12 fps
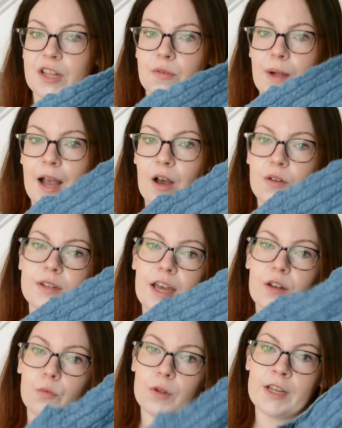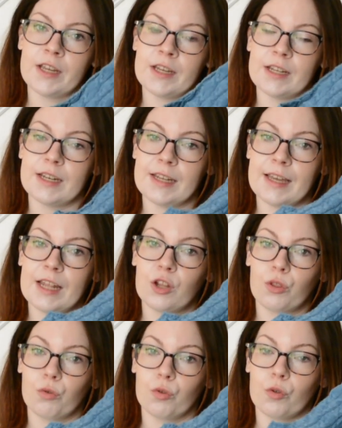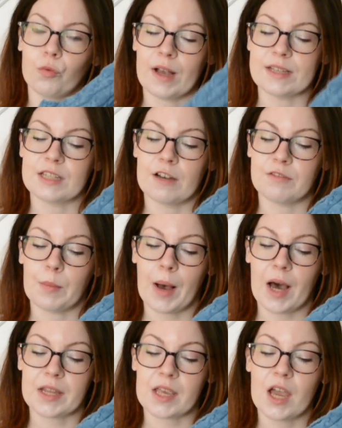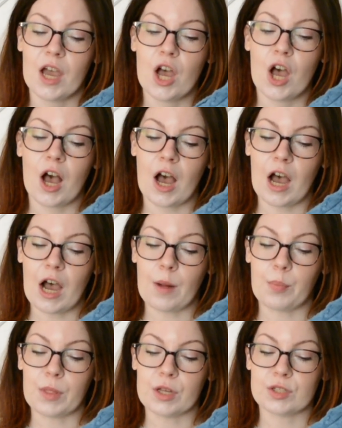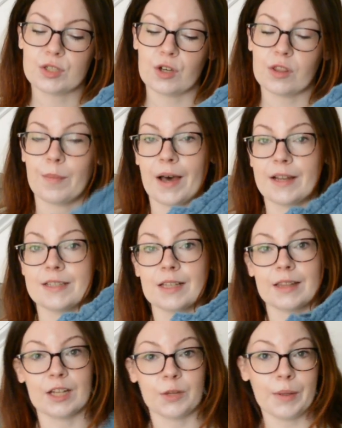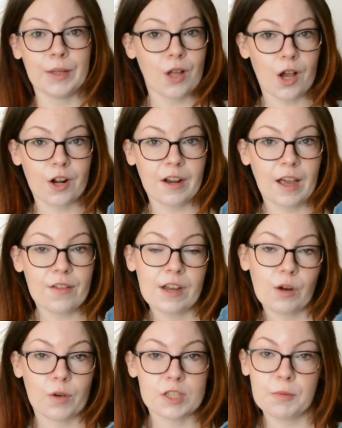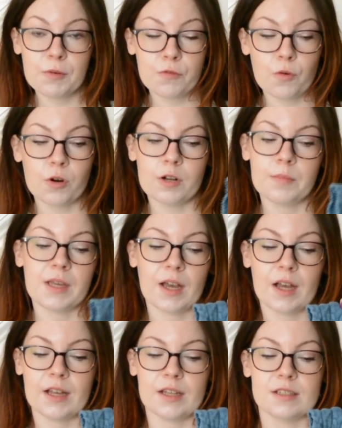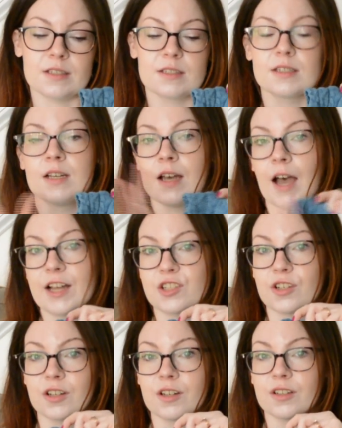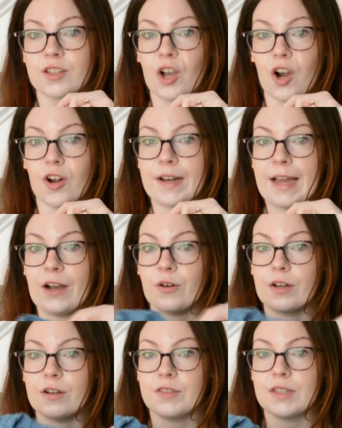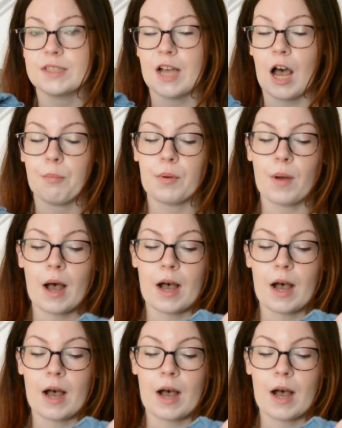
the round, and re-knit through the rest of the body. So the body's a little bit longer now than it was before because I took yarn out of the top.